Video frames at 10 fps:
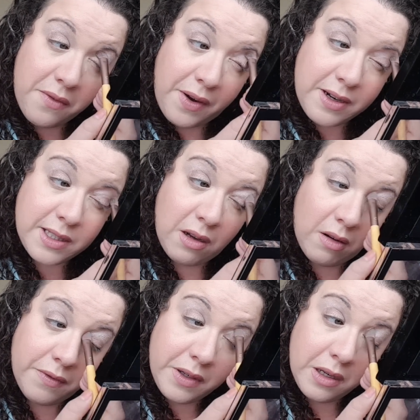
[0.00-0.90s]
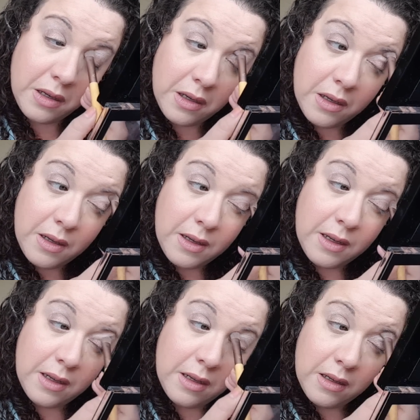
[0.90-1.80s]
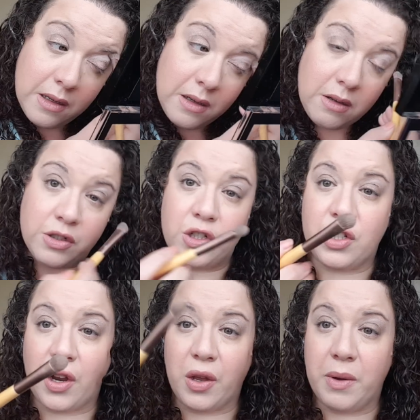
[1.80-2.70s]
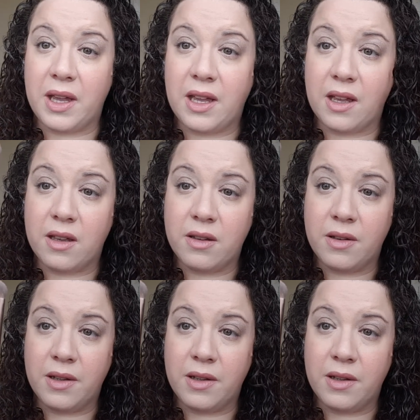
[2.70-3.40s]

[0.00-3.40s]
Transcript: very soft. I'll just show you it here.